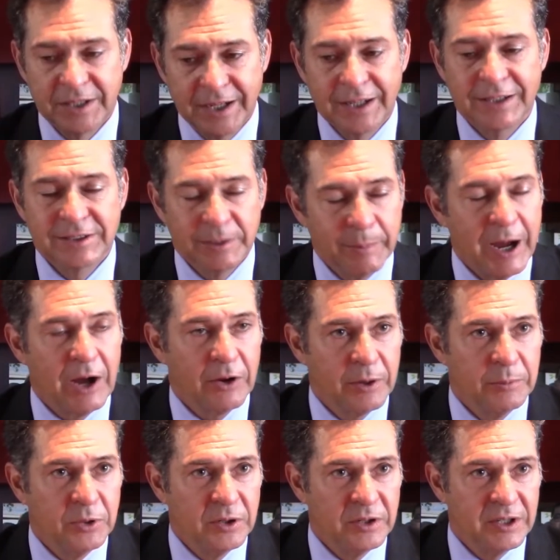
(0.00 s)
it is about
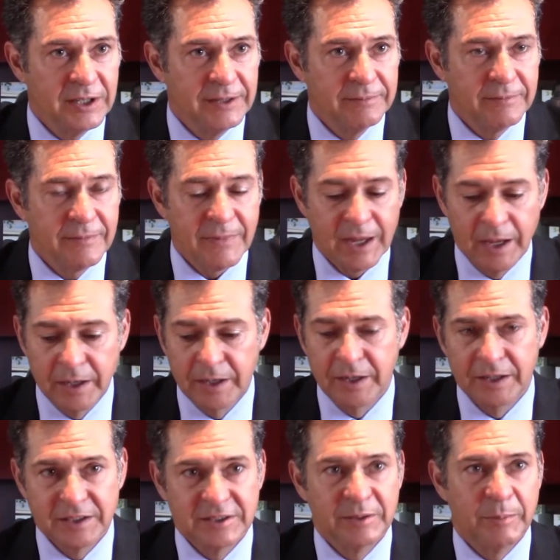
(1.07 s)
community and it
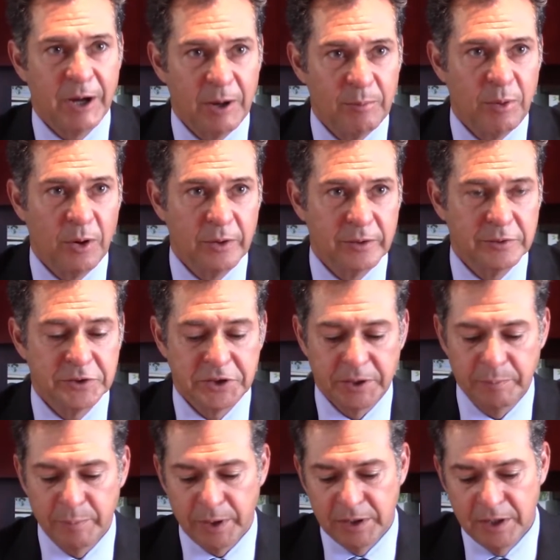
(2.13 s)
is about partnership.
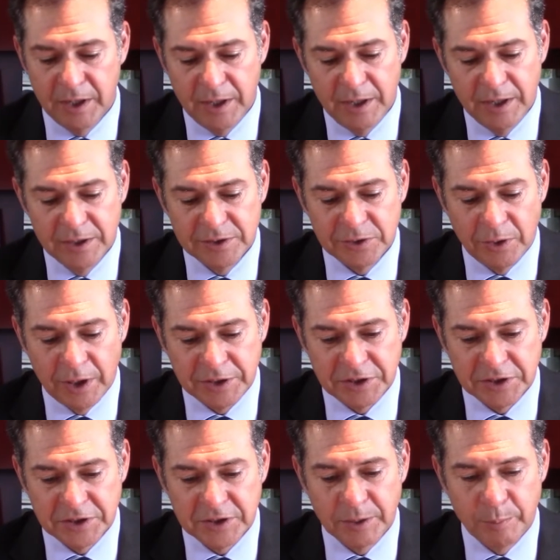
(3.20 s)
And so I
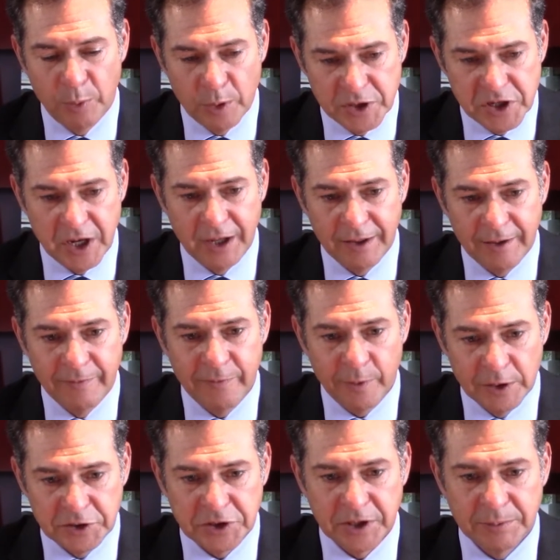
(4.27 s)
just appreciate the
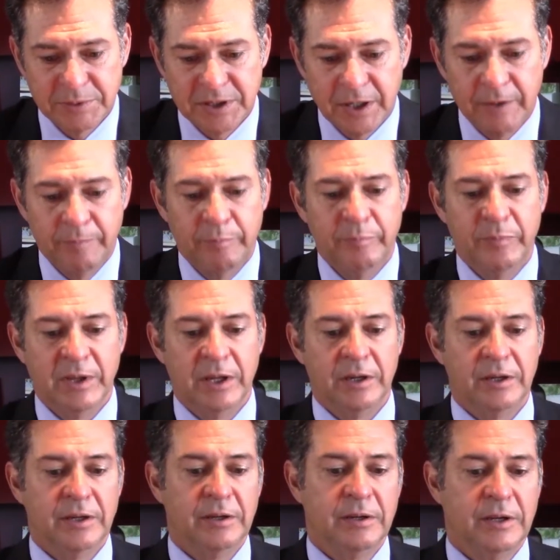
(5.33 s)
friendships that
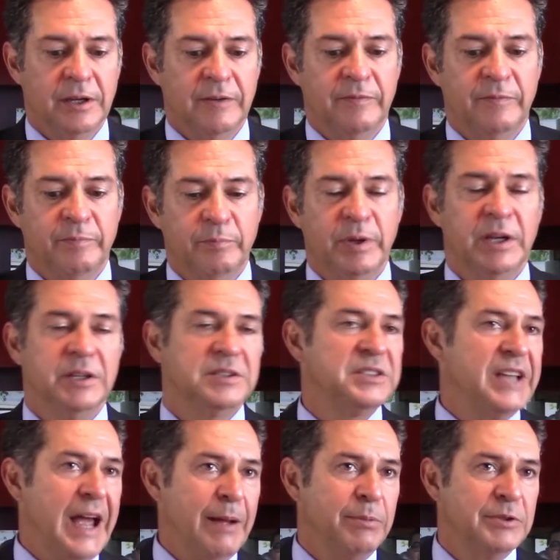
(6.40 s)
have been
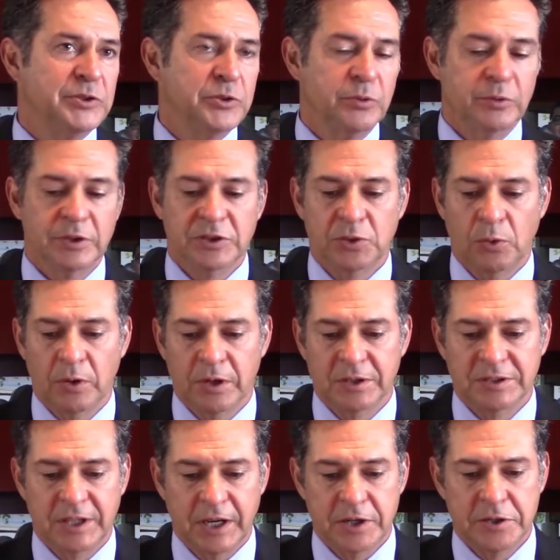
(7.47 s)
established through this
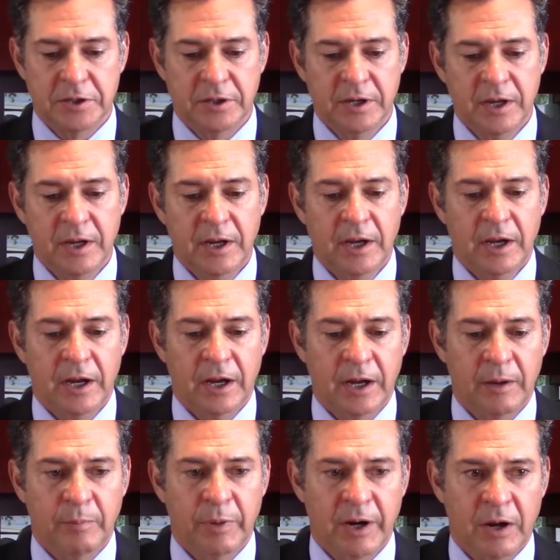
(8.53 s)
organization,
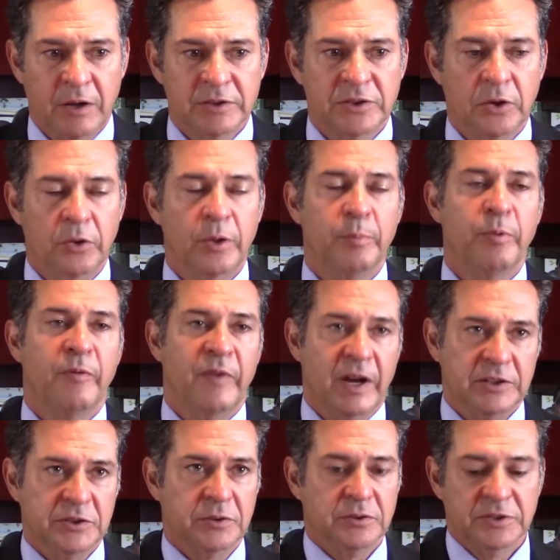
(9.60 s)
but also the
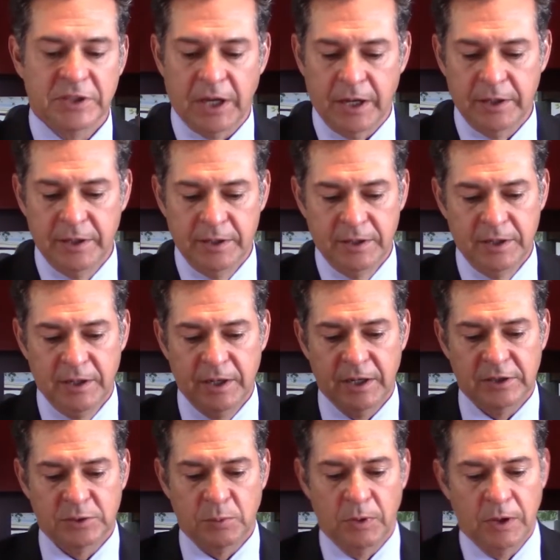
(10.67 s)
professional side
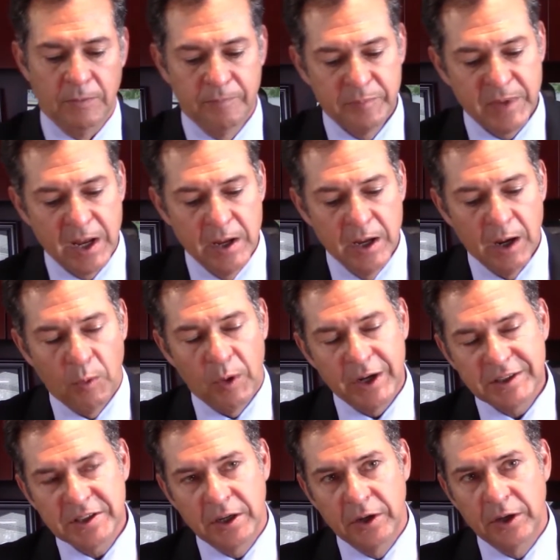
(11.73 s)
as well. I want
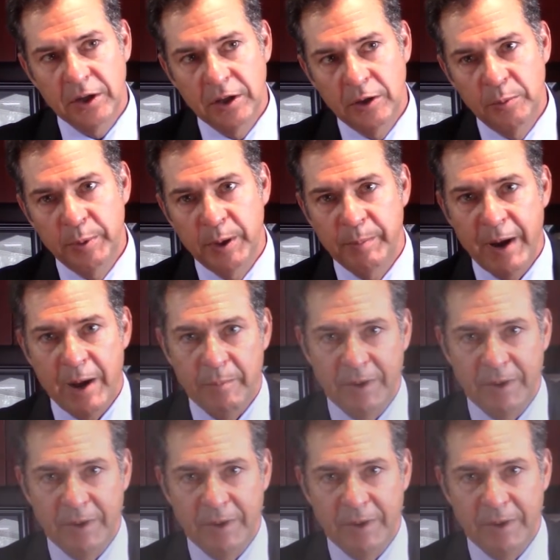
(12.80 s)
to tell you a little bit about